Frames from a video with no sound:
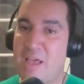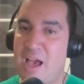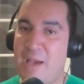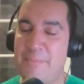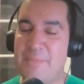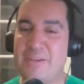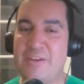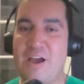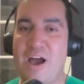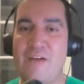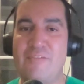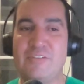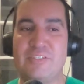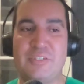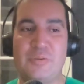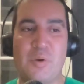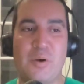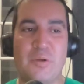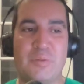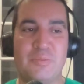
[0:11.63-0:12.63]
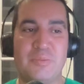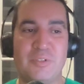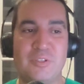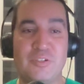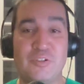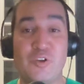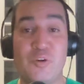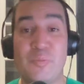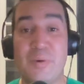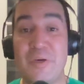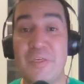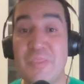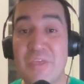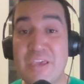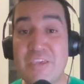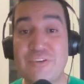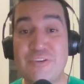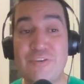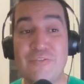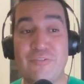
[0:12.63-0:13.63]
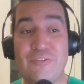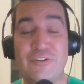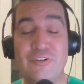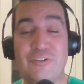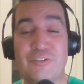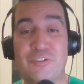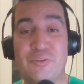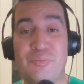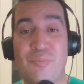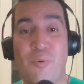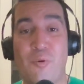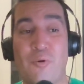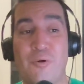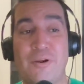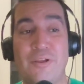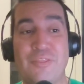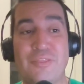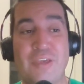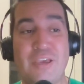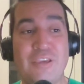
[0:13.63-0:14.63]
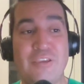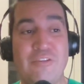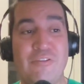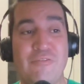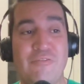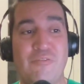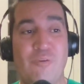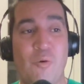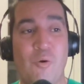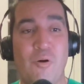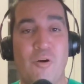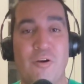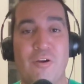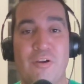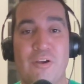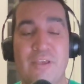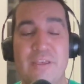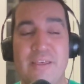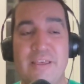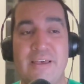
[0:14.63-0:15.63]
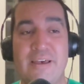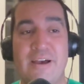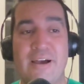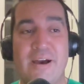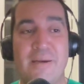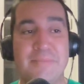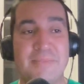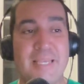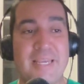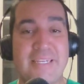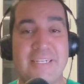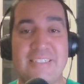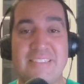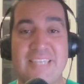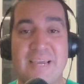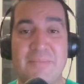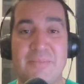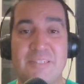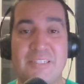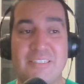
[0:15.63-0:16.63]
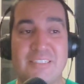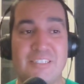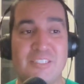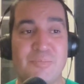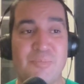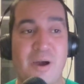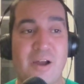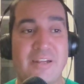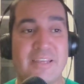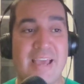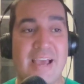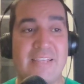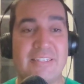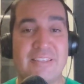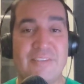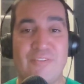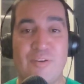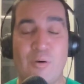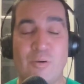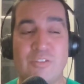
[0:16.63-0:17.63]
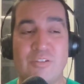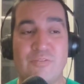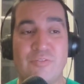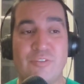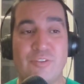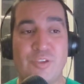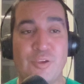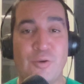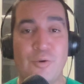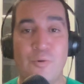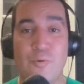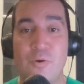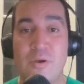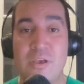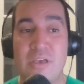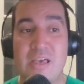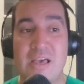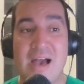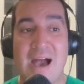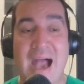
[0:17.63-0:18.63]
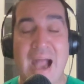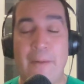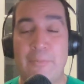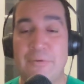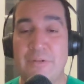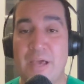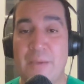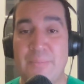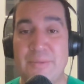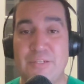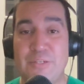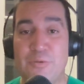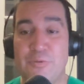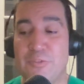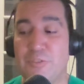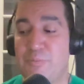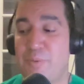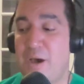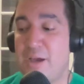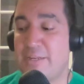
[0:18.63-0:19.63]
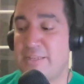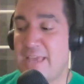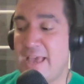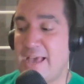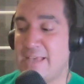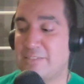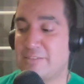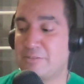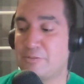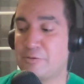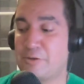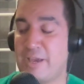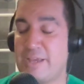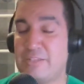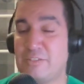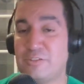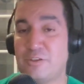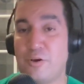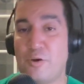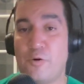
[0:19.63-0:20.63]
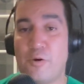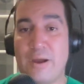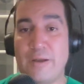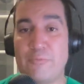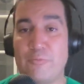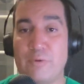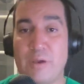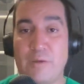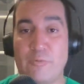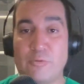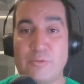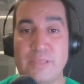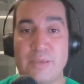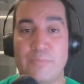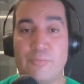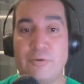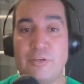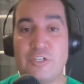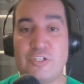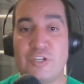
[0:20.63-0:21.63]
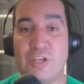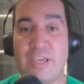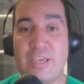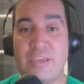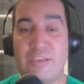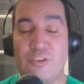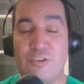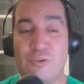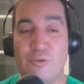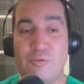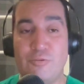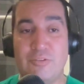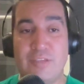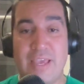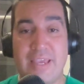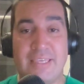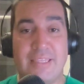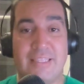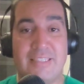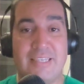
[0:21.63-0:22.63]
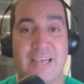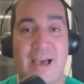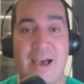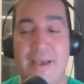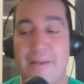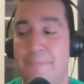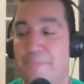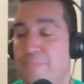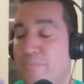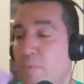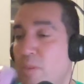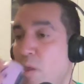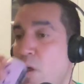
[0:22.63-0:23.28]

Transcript: obviously welcome to the show, but thank you for your support and thank you for taking the time to listen to this podcast. If it wasn't for you, I would not be doing this podcast, okay? So I really appreciate you taking the time.